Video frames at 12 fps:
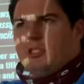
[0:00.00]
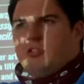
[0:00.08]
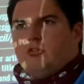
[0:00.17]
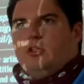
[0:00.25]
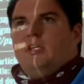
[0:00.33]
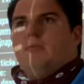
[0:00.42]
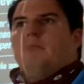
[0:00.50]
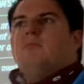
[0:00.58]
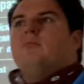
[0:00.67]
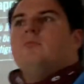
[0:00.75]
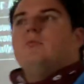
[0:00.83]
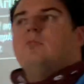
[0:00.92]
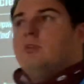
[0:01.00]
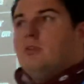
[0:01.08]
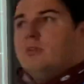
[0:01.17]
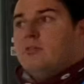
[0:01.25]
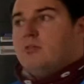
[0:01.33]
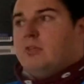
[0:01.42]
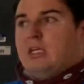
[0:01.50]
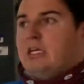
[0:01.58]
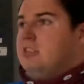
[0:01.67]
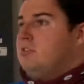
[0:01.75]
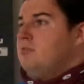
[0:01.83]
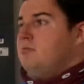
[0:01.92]
strip.
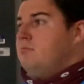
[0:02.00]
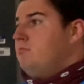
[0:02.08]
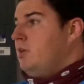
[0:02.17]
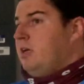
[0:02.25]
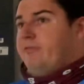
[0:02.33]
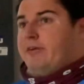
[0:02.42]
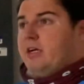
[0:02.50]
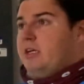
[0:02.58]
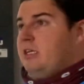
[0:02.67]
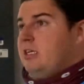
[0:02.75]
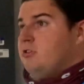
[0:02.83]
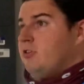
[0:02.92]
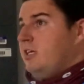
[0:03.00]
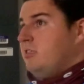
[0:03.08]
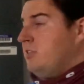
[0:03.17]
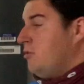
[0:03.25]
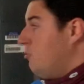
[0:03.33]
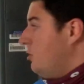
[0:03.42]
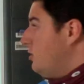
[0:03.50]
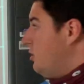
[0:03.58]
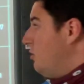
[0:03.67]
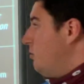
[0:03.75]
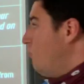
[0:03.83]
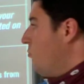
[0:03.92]
It's a very interesting one
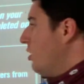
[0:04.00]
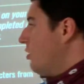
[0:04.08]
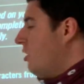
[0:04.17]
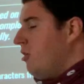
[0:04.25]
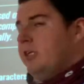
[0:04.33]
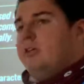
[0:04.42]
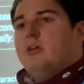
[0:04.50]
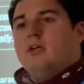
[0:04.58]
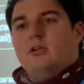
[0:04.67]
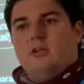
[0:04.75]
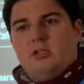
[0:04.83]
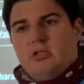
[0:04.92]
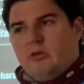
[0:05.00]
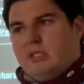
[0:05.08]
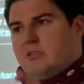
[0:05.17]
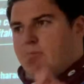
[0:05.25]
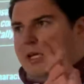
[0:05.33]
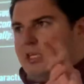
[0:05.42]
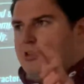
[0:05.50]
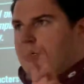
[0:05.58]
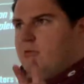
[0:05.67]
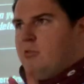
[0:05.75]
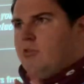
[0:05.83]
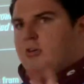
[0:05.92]
to work on. You get to make your
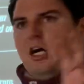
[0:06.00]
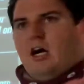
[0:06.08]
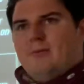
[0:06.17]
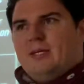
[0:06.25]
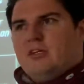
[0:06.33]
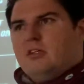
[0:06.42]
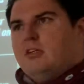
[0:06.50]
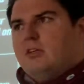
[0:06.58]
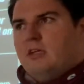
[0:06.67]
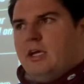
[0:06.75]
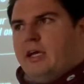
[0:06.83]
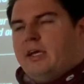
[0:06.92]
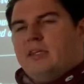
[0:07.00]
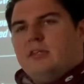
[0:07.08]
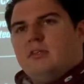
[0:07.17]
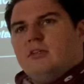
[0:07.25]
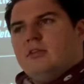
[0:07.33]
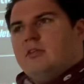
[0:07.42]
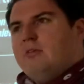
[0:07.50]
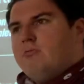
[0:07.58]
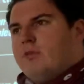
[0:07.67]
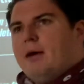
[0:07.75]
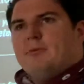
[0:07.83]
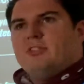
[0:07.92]
own little comic and
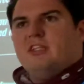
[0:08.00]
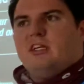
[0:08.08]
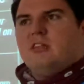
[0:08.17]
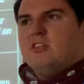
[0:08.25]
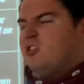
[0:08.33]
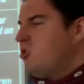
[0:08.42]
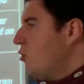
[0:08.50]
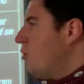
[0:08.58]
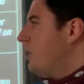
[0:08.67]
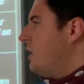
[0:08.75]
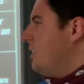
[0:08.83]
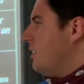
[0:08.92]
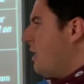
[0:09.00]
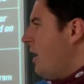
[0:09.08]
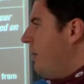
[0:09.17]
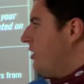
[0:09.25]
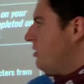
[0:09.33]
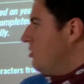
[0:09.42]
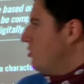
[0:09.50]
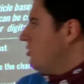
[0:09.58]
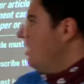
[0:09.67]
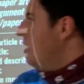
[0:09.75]
representing the story and the characters.